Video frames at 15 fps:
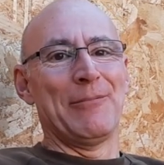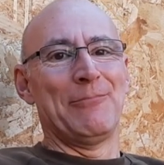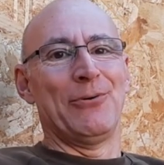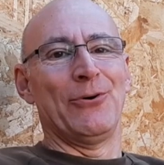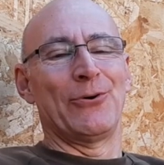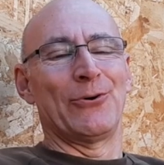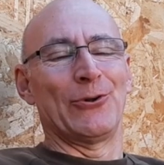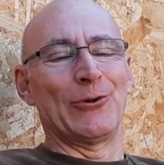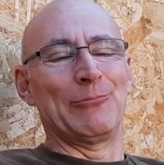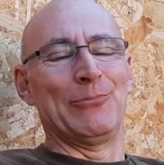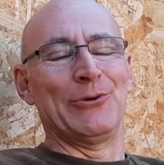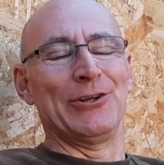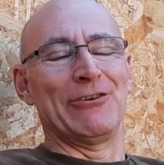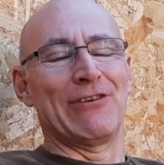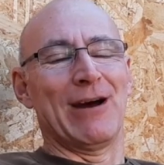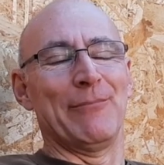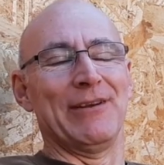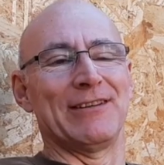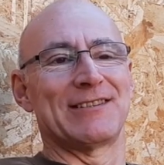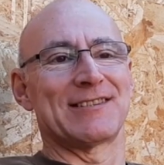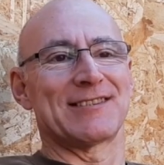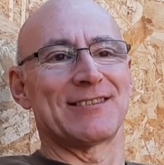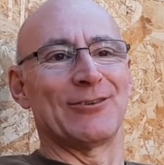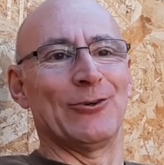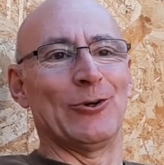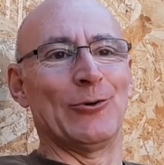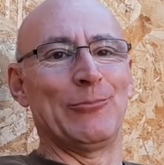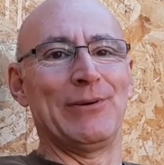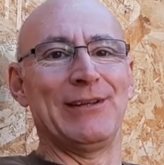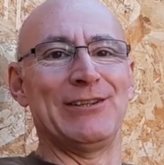poor old bunny rabbits
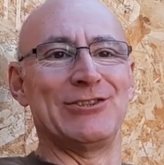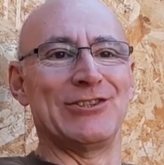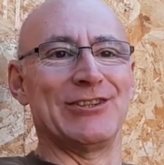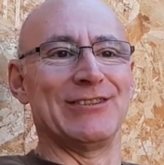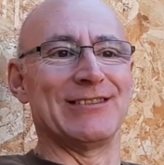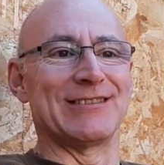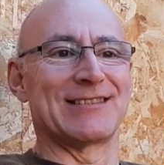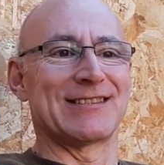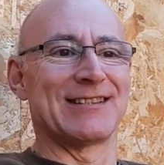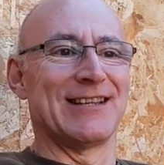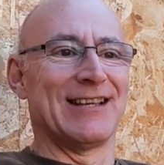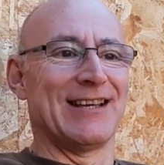or pigeons.